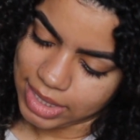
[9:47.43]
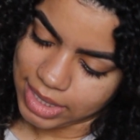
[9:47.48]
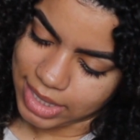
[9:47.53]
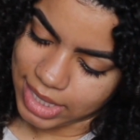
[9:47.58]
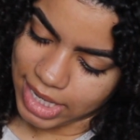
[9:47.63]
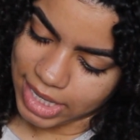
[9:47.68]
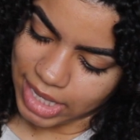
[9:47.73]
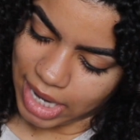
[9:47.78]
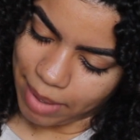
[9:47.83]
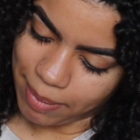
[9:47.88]

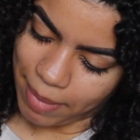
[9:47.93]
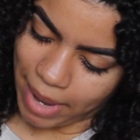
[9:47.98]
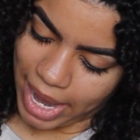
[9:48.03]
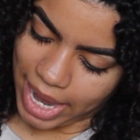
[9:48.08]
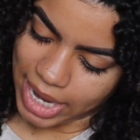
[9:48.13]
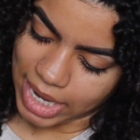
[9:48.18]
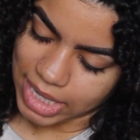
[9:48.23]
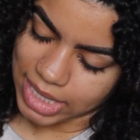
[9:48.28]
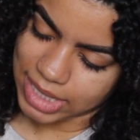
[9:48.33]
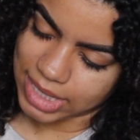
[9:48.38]
TJ
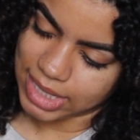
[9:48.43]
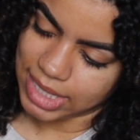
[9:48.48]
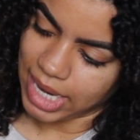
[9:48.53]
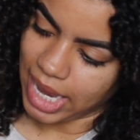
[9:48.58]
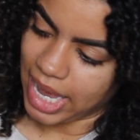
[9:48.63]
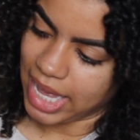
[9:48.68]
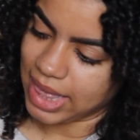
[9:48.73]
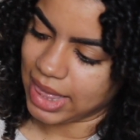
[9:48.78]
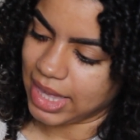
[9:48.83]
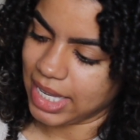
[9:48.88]
Maxx,
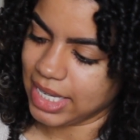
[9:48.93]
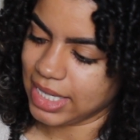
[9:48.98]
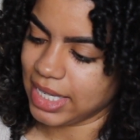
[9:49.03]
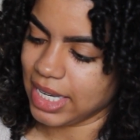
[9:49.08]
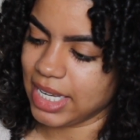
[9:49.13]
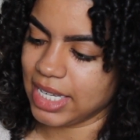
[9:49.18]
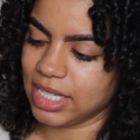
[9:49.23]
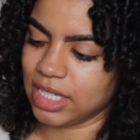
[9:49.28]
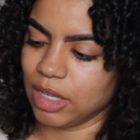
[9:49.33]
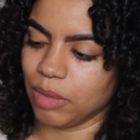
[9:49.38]
and this
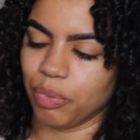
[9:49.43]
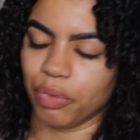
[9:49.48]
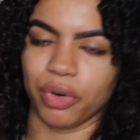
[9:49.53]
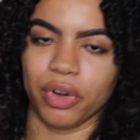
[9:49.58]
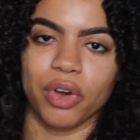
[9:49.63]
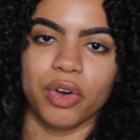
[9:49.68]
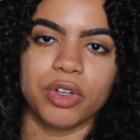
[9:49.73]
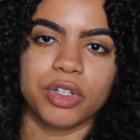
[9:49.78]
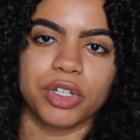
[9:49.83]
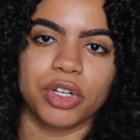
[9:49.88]
is the
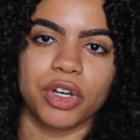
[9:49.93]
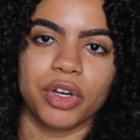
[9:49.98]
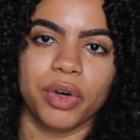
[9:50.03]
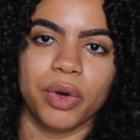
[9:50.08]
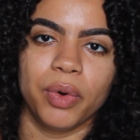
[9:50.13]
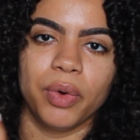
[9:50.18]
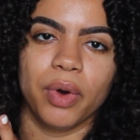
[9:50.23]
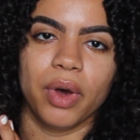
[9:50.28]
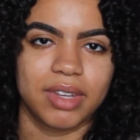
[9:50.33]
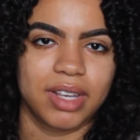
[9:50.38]

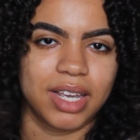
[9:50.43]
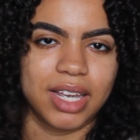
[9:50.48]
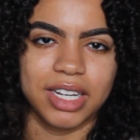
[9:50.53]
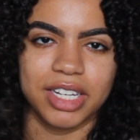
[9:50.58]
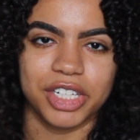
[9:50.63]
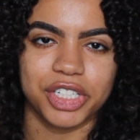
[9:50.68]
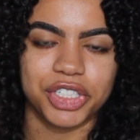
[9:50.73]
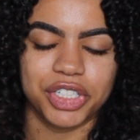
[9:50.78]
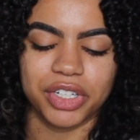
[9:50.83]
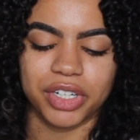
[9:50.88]
Briojo
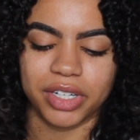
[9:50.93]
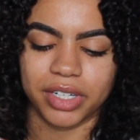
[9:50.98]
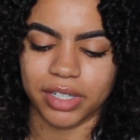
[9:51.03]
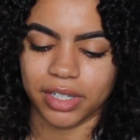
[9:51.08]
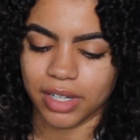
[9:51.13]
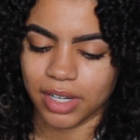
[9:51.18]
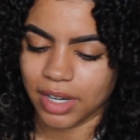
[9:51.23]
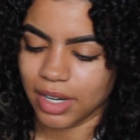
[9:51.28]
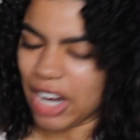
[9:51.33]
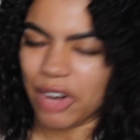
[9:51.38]

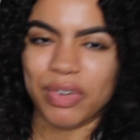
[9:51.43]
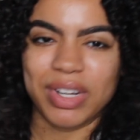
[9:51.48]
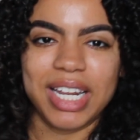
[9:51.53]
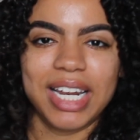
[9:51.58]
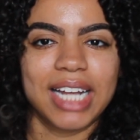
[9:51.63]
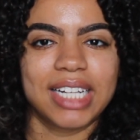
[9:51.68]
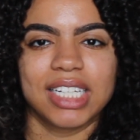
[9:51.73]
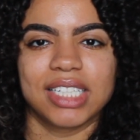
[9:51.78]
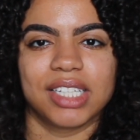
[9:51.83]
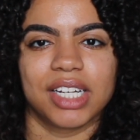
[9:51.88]
Conditioner. I don't really
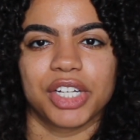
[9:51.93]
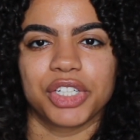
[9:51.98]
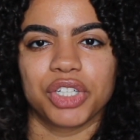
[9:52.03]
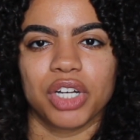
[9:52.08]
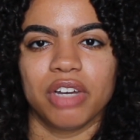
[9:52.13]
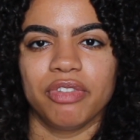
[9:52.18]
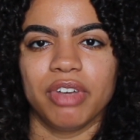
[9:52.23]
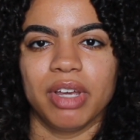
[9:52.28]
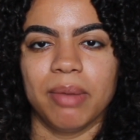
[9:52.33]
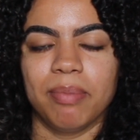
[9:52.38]
like the
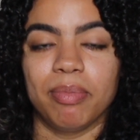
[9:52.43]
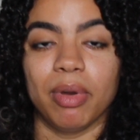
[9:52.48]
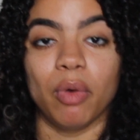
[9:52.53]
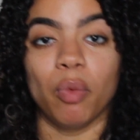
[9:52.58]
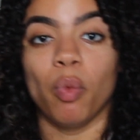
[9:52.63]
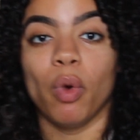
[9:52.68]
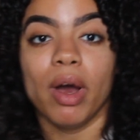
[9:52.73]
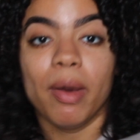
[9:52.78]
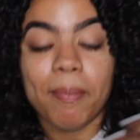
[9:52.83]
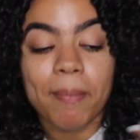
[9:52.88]
texture of it,
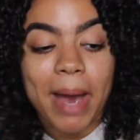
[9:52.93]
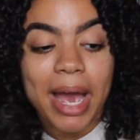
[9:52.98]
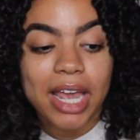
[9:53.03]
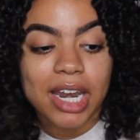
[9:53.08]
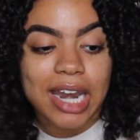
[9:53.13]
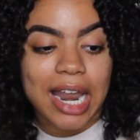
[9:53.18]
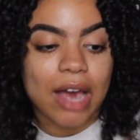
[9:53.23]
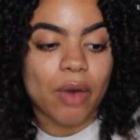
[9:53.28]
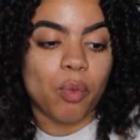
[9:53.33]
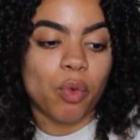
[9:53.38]
but what
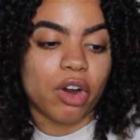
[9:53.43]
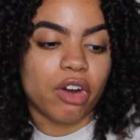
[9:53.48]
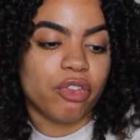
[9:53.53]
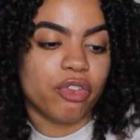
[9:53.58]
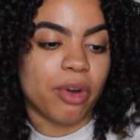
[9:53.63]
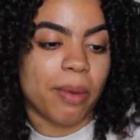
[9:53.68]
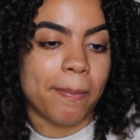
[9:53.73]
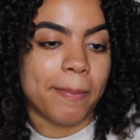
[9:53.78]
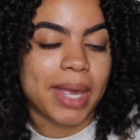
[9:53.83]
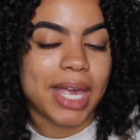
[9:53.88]
might not work
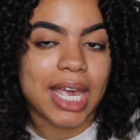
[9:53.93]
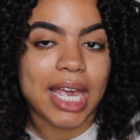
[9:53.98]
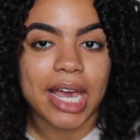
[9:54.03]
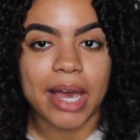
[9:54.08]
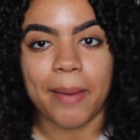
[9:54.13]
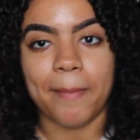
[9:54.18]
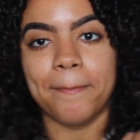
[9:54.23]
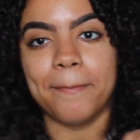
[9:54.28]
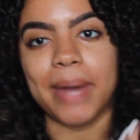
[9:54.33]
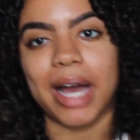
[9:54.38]
for
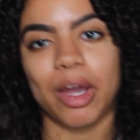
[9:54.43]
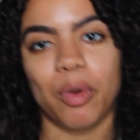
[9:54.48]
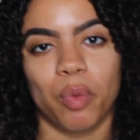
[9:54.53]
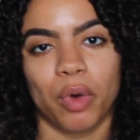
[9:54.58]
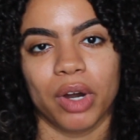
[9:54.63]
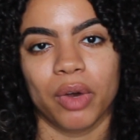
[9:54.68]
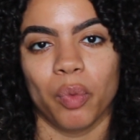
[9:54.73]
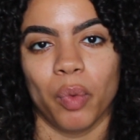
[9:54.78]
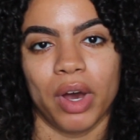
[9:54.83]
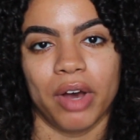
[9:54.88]
me might
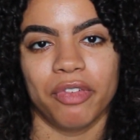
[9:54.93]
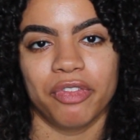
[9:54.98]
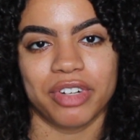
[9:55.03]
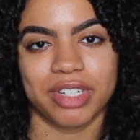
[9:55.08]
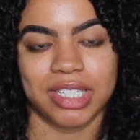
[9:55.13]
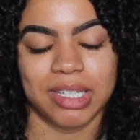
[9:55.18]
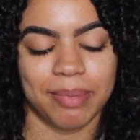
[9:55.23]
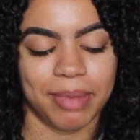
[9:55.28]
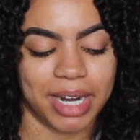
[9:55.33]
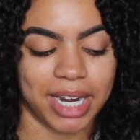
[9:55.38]
work well for
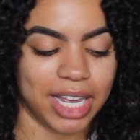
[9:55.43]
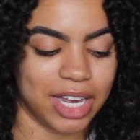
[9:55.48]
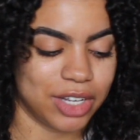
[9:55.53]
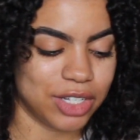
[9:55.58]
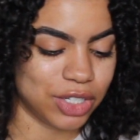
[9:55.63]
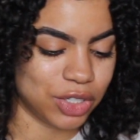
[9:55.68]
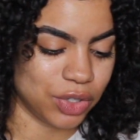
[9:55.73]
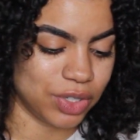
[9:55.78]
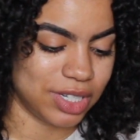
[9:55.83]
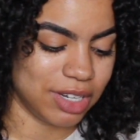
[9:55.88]
somebody
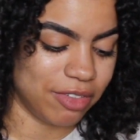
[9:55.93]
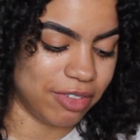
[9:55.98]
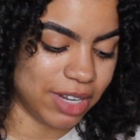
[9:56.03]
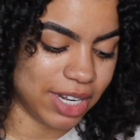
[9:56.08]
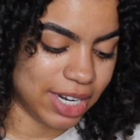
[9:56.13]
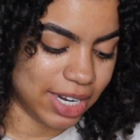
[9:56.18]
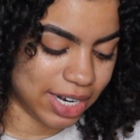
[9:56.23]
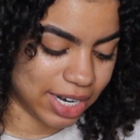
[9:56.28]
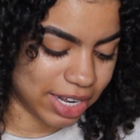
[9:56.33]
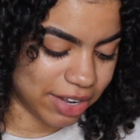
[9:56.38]
else, so
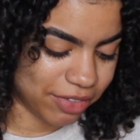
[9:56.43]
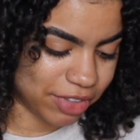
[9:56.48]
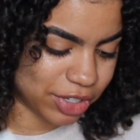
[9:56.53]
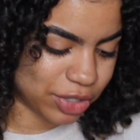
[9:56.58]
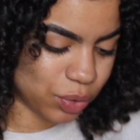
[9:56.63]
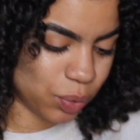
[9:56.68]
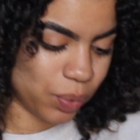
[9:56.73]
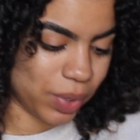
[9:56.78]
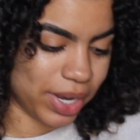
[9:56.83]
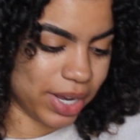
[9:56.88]
definitely need to give
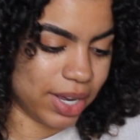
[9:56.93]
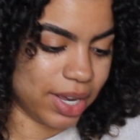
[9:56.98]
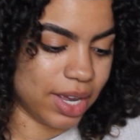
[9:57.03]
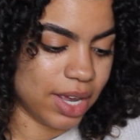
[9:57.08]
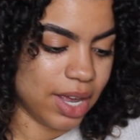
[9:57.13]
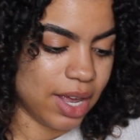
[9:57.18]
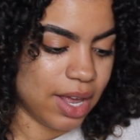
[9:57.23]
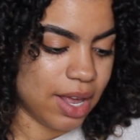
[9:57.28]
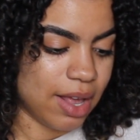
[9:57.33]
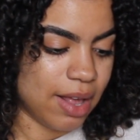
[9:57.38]
this away.
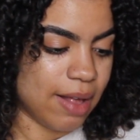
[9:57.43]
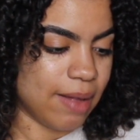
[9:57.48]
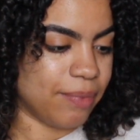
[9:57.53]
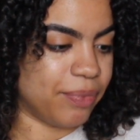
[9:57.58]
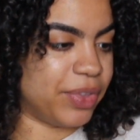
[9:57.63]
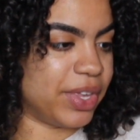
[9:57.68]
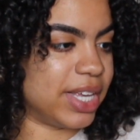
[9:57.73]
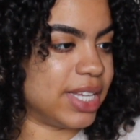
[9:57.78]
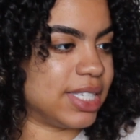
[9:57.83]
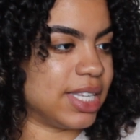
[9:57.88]

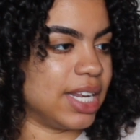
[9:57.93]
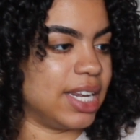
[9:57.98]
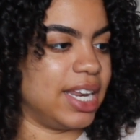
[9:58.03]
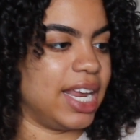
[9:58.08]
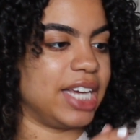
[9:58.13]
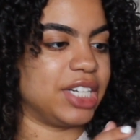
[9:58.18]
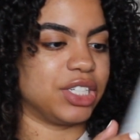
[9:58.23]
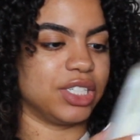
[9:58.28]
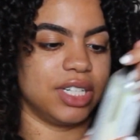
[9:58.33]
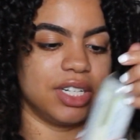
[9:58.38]
This
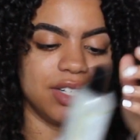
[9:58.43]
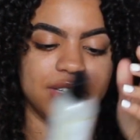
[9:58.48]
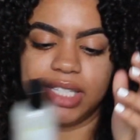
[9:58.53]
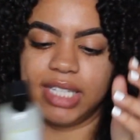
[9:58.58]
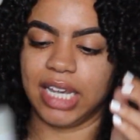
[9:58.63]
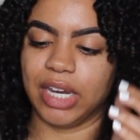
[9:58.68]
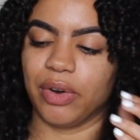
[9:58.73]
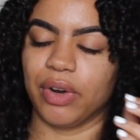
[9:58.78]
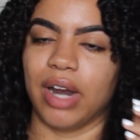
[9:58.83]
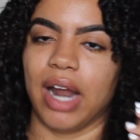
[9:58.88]
Nature's Little
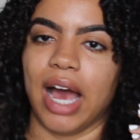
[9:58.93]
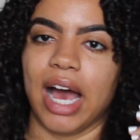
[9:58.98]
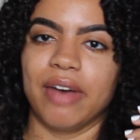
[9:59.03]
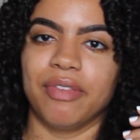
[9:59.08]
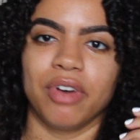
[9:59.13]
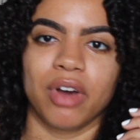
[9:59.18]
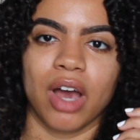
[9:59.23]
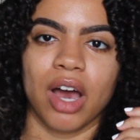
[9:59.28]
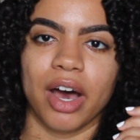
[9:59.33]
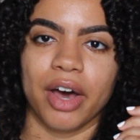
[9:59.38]
Secret
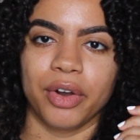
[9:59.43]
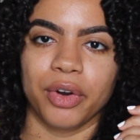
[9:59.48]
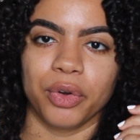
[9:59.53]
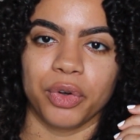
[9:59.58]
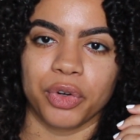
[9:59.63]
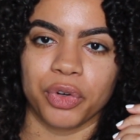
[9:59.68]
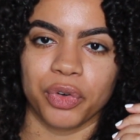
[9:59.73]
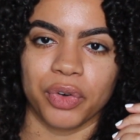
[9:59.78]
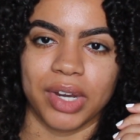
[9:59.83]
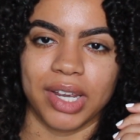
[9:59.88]

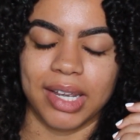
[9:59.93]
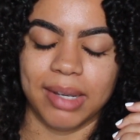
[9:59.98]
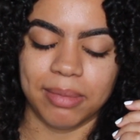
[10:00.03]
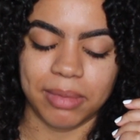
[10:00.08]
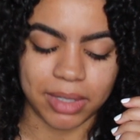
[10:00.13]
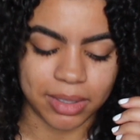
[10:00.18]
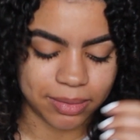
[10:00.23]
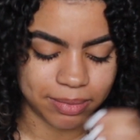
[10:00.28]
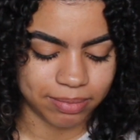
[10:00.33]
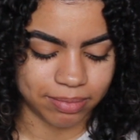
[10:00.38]
Avocado
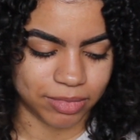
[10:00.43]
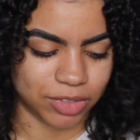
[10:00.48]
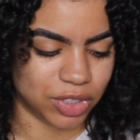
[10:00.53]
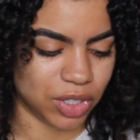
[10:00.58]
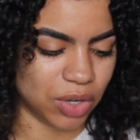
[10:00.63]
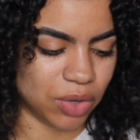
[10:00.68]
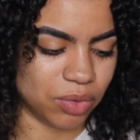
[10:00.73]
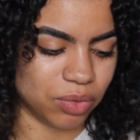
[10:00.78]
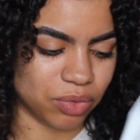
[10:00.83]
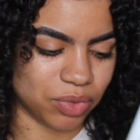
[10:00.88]
Cream.
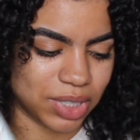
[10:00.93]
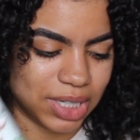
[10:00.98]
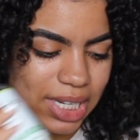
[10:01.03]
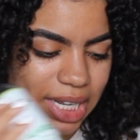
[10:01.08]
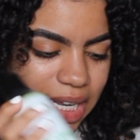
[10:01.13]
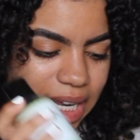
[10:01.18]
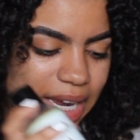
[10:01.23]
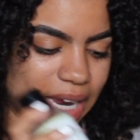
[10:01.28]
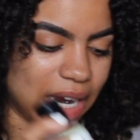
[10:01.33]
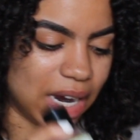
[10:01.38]
Don't
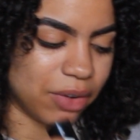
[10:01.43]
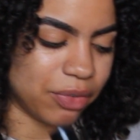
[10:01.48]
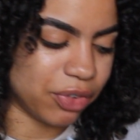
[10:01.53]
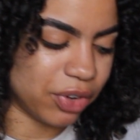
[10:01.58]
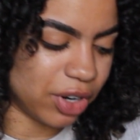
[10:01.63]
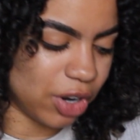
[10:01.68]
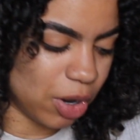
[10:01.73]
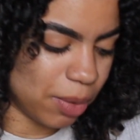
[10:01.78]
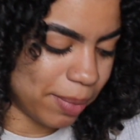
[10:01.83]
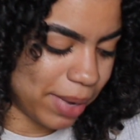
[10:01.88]
really care
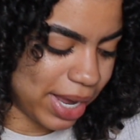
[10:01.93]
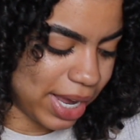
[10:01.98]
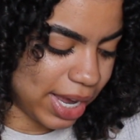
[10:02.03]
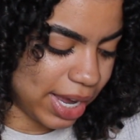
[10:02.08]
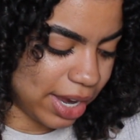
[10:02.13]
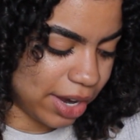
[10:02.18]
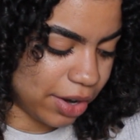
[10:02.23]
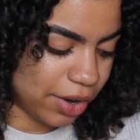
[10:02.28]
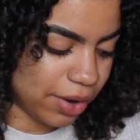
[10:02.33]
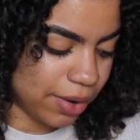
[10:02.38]
for it on my
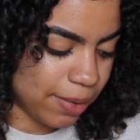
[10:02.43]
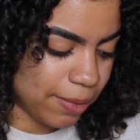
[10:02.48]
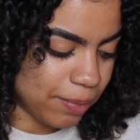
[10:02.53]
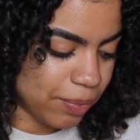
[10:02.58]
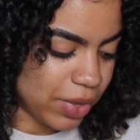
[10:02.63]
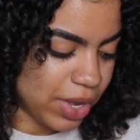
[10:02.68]
hair.